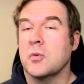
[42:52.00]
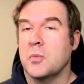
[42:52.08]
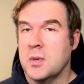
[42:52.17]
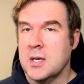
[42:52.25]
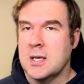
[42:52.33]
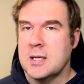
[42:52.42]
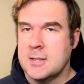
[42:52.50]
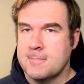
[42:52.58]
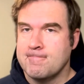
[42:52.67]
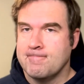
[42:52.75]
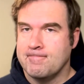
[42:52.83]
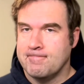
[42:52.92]
be
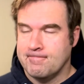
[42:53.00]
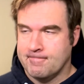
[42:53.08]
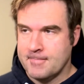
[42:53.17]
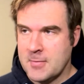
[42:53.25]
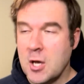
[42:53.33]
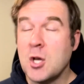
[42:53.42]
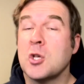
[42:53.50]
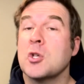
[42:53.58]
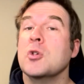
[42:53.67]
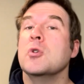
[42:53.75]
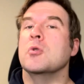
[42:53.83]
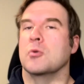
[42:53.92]
a
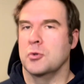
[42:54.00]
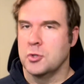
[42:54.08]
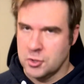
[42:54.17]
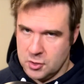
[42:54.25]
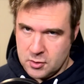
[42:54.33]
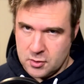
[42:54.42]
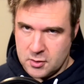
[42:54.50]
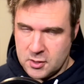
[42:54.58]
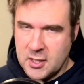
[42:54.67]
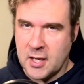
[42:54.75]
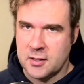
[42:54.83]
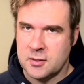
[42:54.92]
huge
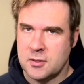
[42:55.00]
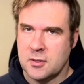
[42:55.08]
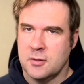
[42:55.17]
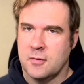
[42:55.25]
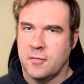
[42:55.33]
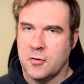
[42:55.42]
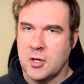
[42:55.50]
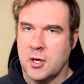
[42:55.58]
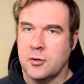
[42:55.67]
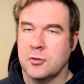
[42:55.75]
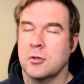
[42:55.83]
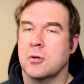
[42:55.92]
test for
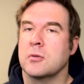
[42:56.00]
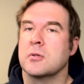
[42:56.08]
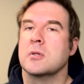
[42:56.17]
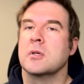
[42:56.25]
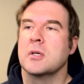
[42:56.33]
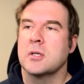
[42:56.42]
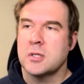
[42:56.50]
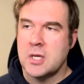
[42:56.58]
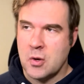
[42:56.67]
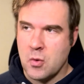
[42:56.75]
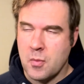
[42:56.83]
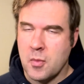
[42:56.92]
Daniel Jones,
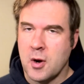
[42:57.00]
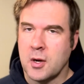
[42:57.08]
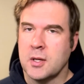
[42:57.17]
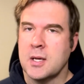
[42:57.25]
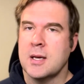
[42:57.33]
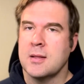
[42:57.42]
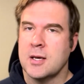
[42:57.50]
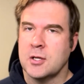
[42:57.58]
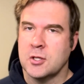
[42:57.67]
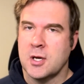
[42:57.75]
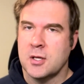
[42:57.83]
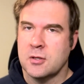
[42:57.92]
Saquon Barkley, and that
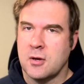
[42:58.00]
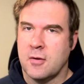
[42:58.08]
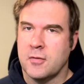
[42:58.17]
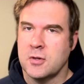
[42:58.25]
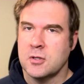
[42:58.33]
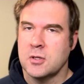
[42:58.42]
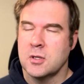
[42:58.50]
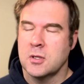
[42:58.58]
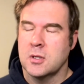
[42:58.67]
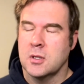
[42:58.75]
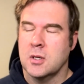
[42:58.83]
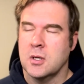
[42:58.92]
Giants offense.
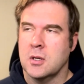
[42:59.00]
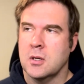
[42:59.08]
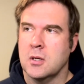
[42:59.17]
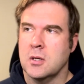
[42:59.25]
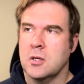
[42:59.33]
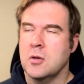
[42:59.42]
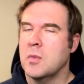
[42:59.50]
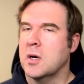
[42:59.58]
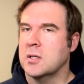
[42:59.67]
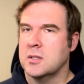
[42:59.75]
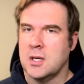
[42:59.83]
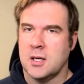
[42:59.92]

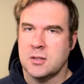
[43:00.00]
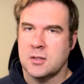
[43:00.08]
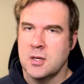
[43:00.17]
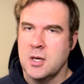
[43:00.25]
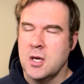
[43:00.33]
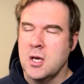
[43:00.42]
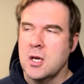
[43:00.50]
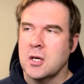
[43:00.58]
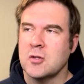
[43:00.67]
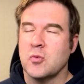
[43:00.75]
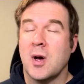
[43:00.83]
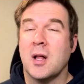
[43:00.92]
Humongous test.
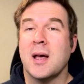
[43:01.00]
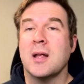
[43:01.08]
Because while